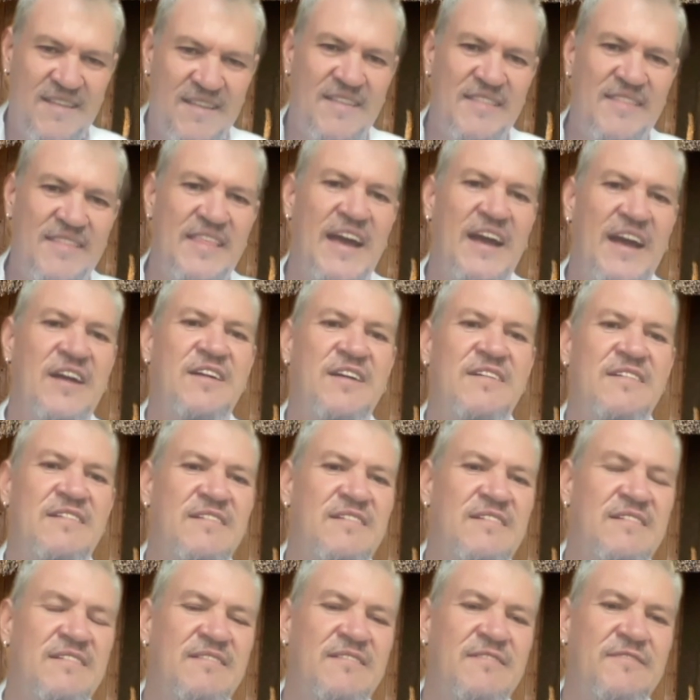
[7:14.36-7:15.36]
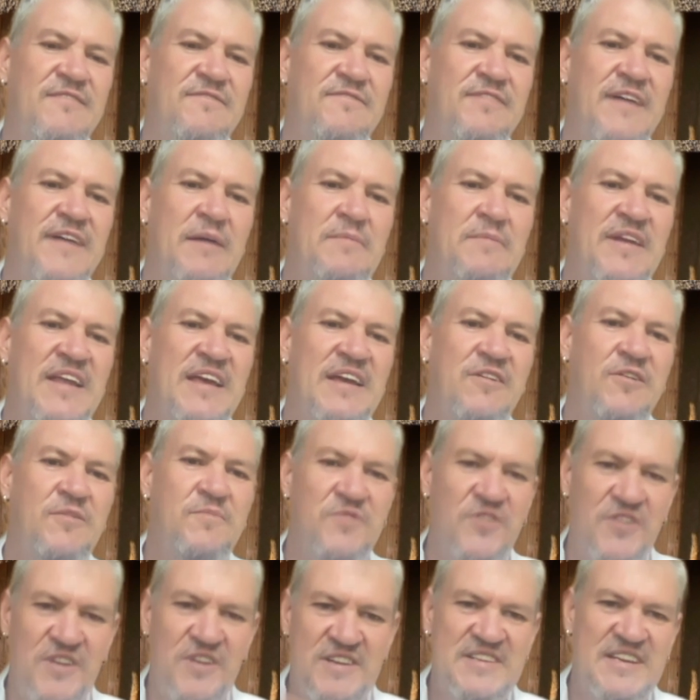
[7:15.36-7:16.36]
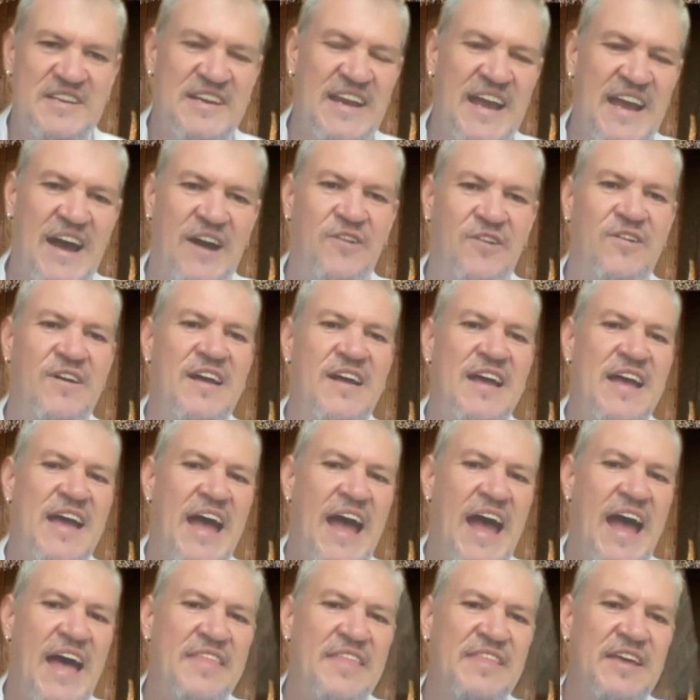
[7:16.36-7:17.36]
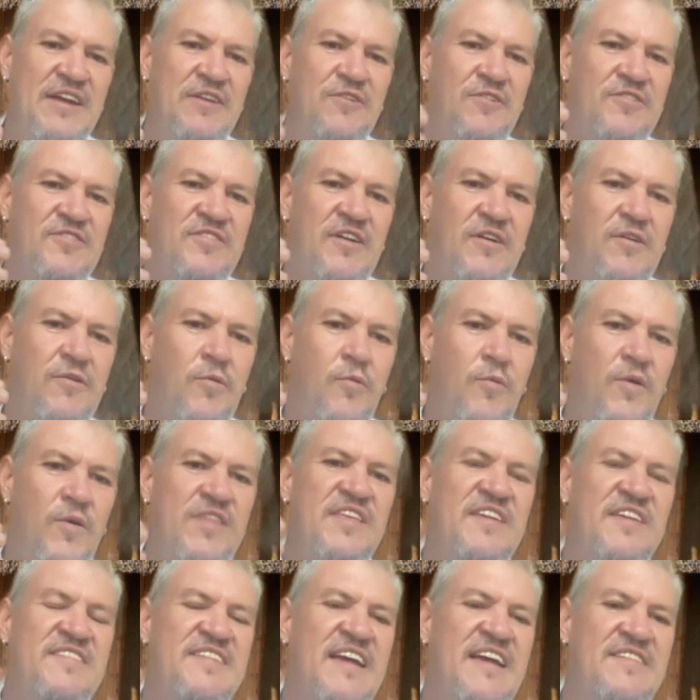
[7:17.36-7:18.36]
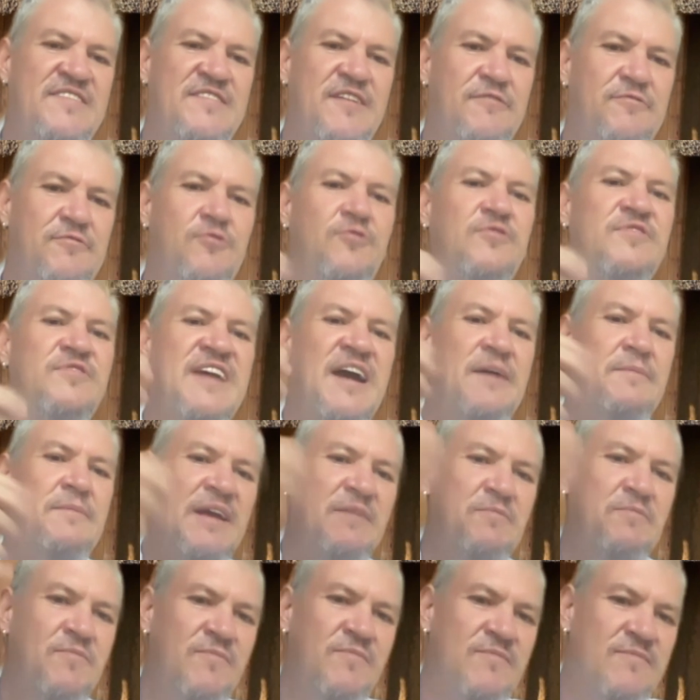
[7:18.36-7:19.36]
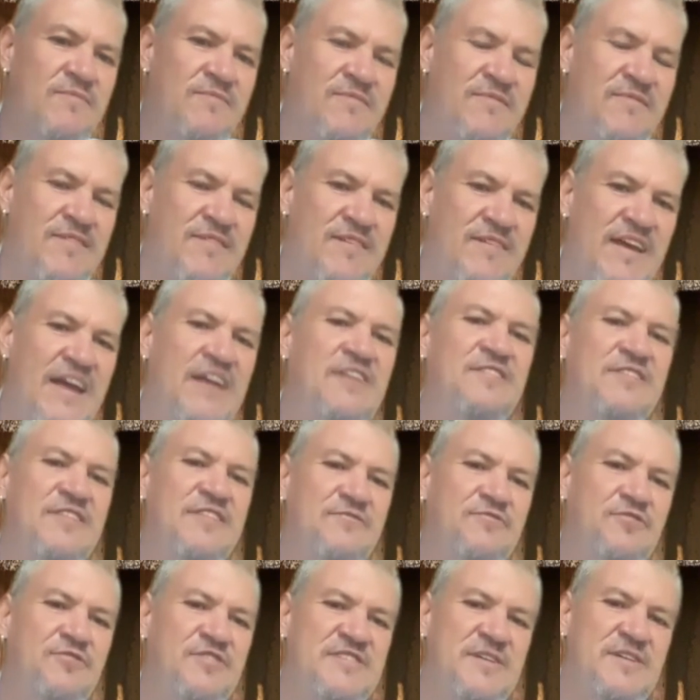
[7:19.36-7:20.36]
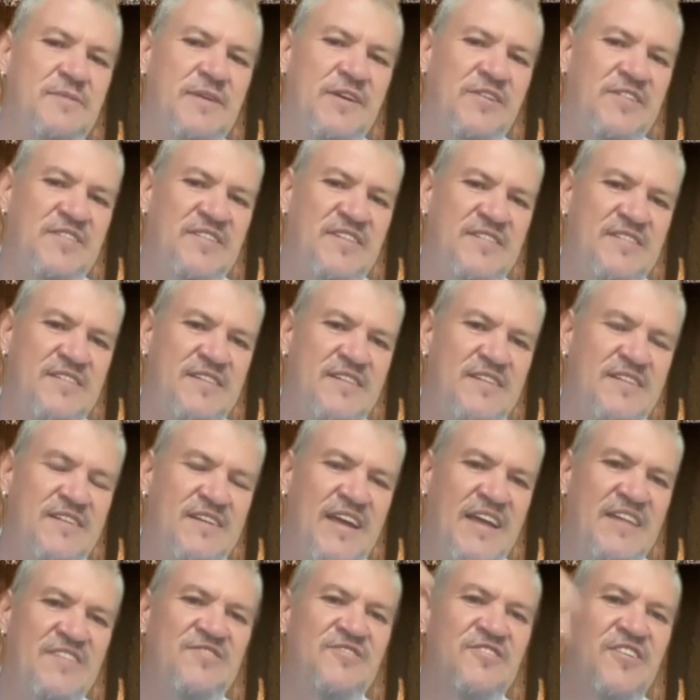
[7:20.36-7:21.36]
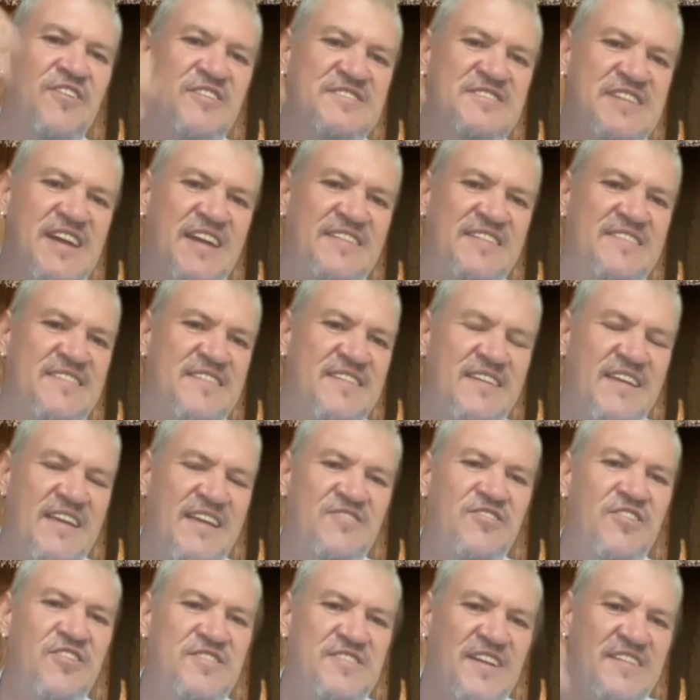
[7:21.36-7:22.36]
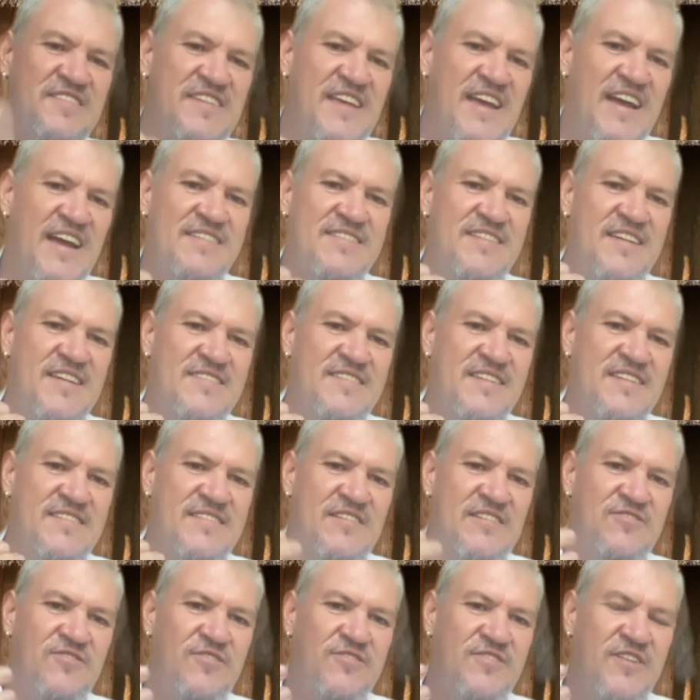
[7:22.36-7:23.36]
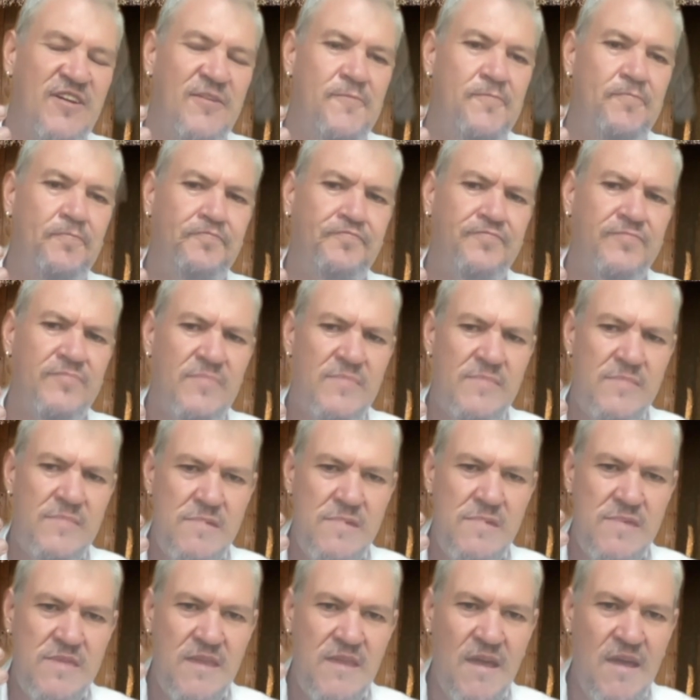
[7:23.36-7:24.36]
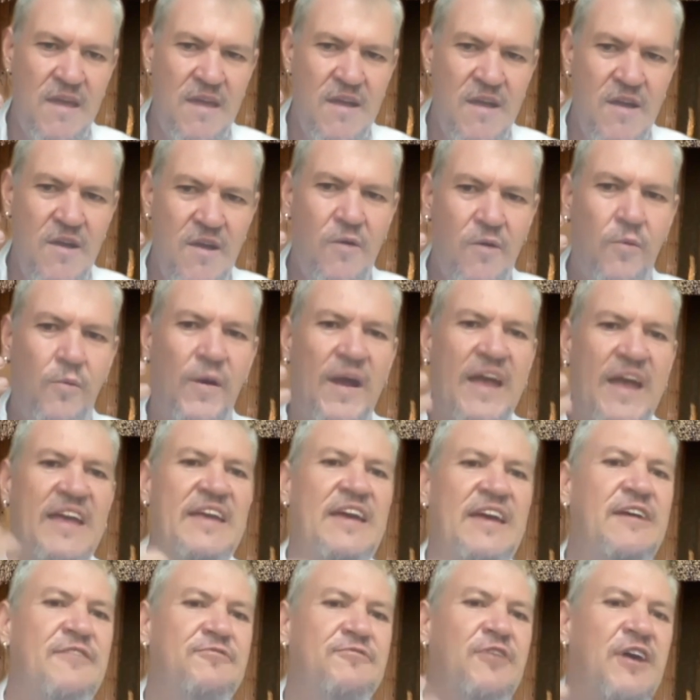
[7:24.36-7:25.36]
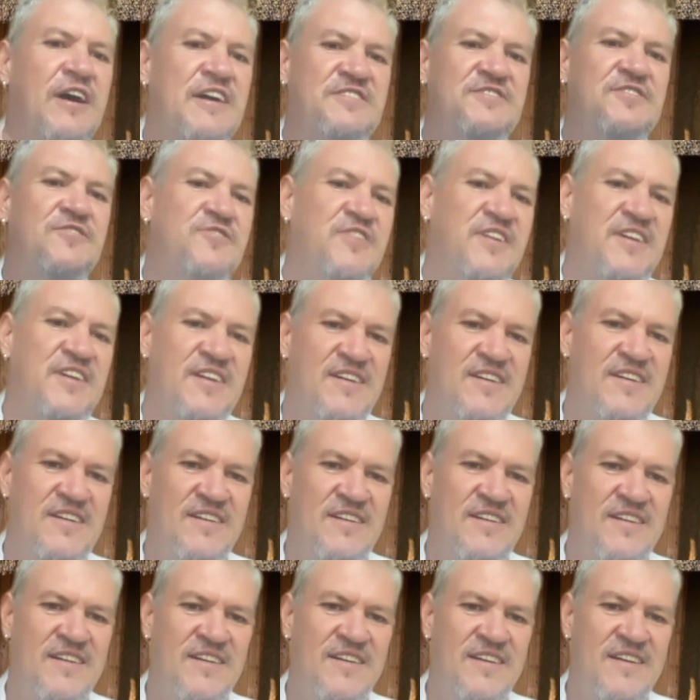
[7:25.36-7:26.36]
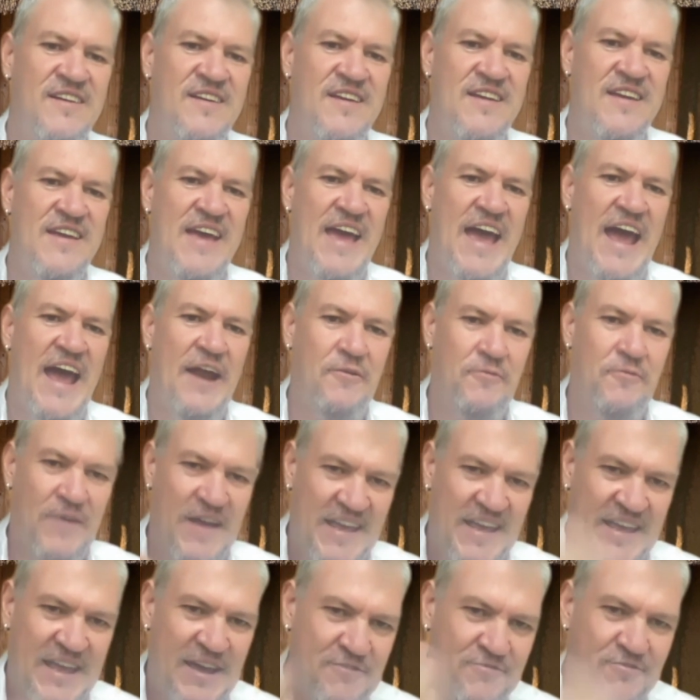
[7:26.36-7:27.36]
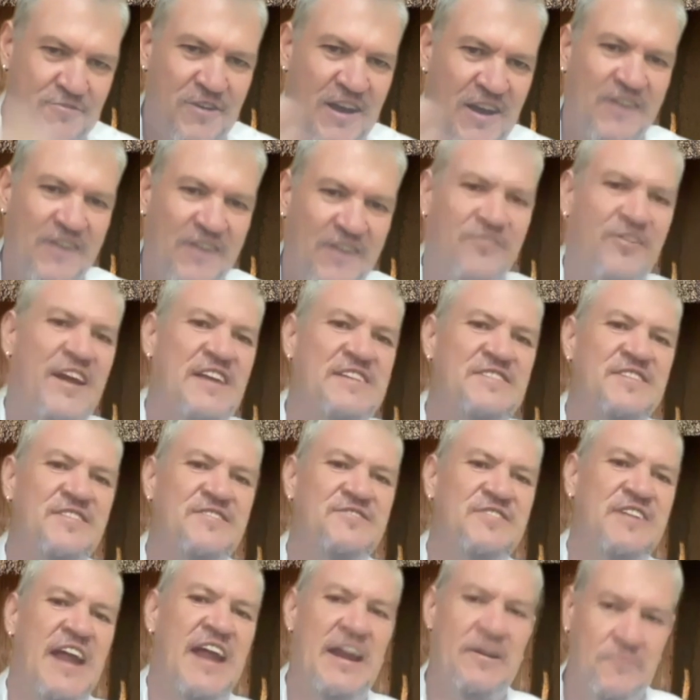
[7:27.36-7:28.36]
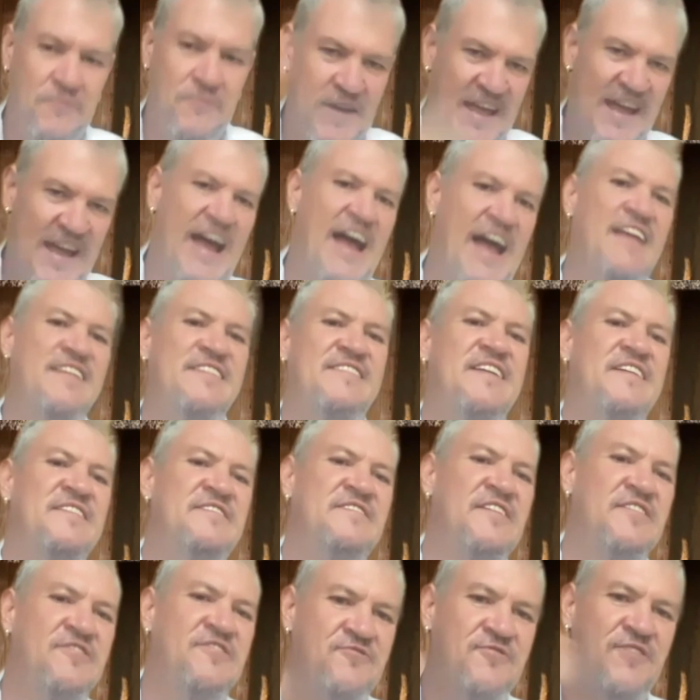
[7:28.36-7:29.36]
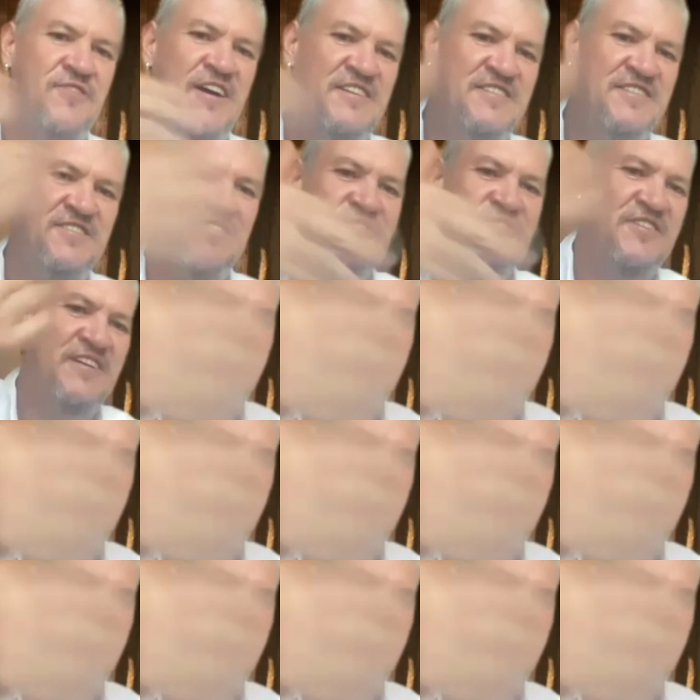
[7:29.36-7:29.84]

their family community now, and then also with a sense of who's coming into the future because it's not just it's not just the ancestors. It's also we're here for our children, and we're here for our grandchildren, and we are ancestors to our children